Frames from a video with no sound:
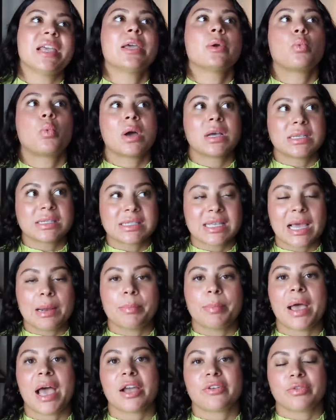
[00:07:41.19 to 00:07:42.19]
It was
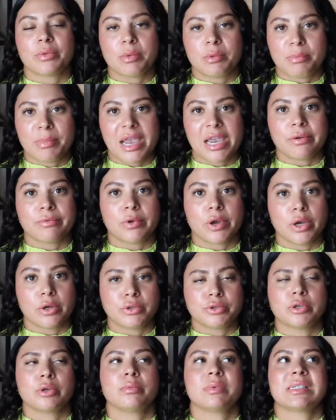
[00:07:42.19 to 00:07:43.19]
set back from the main
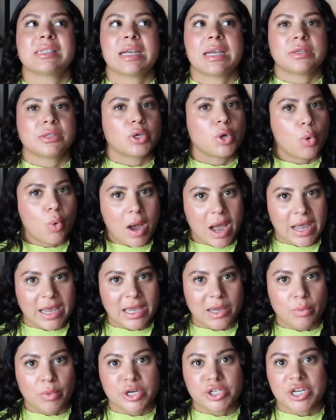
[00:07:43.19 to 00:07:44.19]
road, so it was nice and
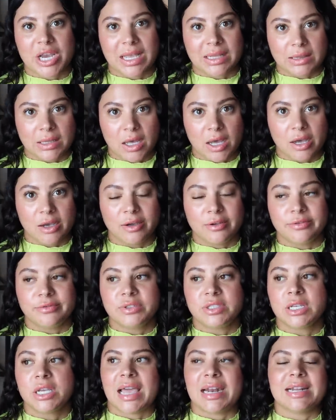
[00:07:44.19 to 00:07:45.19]
quiet, which I
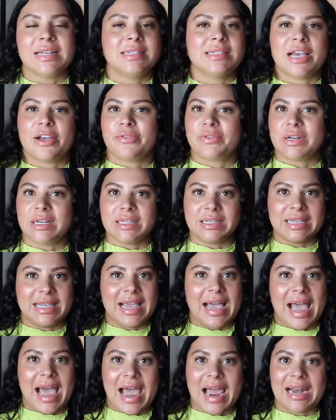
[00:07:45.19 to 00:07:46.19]
loved, and it
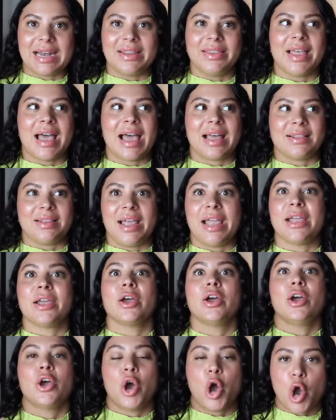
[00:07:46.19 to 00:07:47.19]
definitely had that
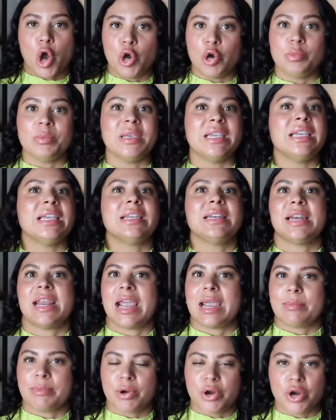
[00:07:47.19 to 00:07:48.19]
like homey
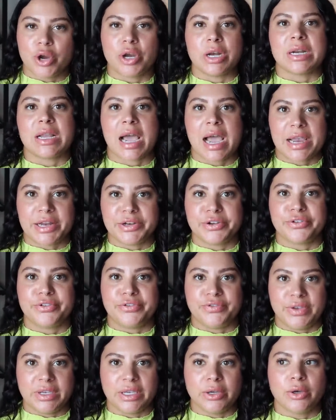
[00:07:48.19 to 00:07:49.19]
neighborhood kind of
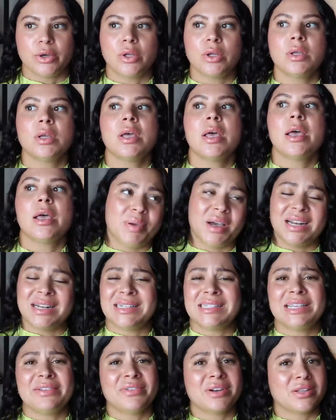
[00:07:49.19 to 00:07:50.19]
feel. But
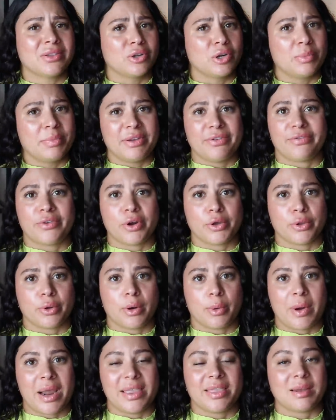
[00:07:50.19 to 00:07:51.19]
it's even a little bit
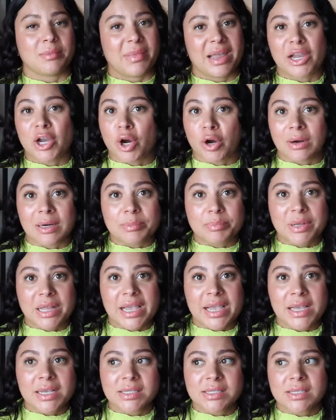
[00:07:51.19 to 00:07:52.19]
further away than my current
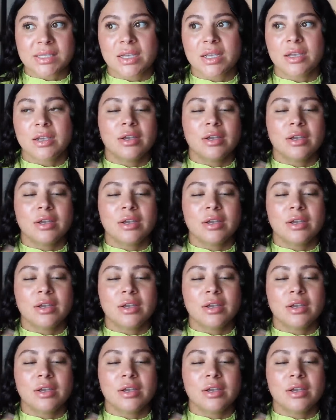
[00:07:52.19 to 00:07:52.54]
place